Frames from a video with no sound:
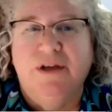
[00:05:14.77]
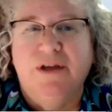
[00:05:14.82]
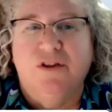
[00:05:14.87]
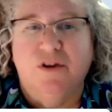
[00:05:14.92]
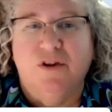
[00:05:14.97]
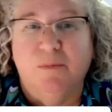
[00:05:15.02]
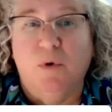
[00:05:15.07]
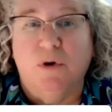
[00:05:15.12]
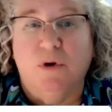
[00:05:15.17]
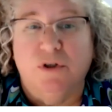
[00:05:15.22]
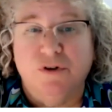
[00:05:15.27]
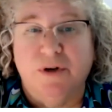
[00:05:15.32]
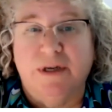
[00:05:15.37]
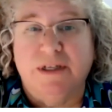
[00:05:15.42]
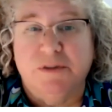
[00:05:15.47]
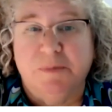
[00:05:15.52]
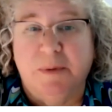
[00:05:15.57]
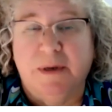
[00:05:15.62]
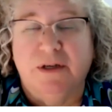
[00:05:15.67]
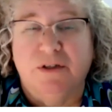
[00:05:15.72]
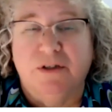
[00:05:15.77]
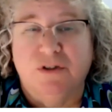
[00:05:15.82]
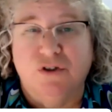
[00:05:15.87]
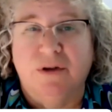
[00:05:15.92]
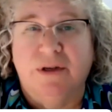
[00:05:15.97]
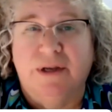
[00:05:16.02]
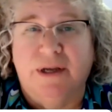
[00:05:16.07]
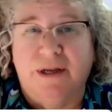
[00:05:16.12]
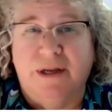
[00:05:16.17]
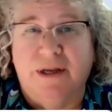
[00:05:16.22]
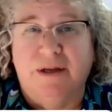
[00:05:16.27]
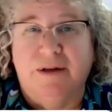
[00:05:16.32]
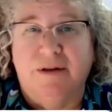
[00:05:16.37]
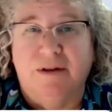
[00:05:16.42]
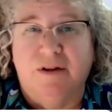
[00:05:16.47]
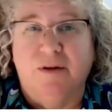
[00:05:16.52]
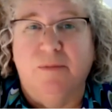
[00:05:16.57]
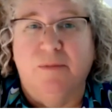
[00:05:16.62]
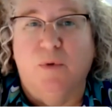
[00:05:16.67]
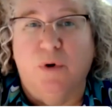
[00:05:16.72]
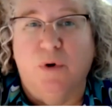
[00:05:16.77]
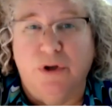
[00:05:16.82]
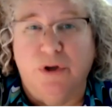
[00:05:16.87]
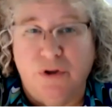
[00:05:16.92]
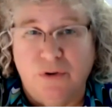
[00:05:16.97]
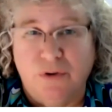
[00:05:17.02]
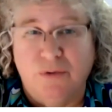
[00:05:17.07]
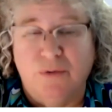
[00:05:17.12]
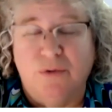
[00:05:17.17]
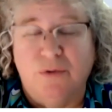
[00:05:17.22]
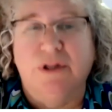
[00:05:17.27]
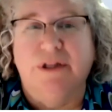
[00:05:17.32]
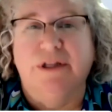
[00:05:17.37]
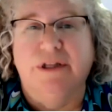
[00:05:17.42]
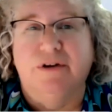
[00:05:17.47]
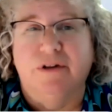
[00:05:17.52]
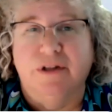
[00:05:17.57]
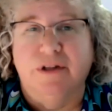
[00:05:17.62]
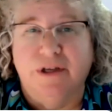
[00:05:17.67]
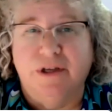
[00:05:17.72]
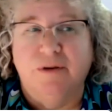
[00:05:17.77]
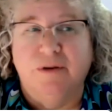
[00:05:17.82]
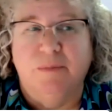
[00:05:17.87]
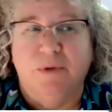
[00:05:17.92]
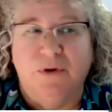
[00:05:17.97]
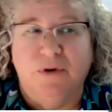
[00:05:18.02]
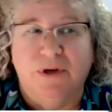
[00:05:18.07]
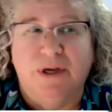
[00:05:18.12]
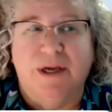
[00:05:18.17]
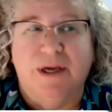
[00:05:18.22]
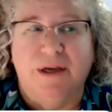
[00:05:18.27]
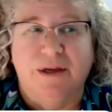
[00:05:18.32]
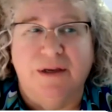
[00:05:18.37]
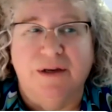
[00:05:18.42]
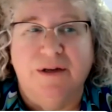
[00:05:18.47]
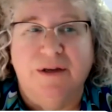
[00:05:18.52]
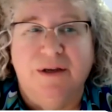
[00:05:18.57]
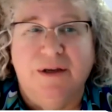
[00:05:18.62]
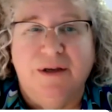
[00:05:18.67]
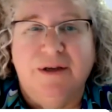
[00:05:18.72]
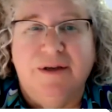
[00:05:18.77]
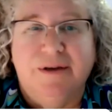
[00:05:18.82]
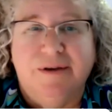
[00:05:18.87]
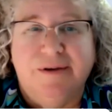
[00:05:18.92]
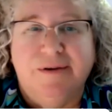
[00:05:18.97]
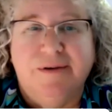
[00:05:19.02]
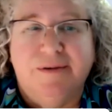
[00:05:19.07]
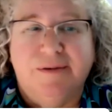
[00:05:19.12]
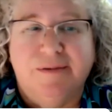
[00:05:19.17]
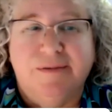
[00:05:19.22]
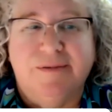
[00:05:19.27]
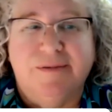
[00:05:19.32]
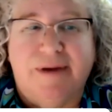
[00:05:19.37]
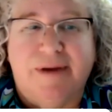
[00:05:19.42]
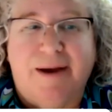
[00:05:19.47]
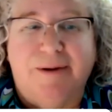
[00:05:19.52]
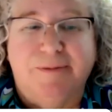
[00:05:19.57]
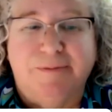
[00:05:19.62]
the more transparent and the more you clearly communicate out.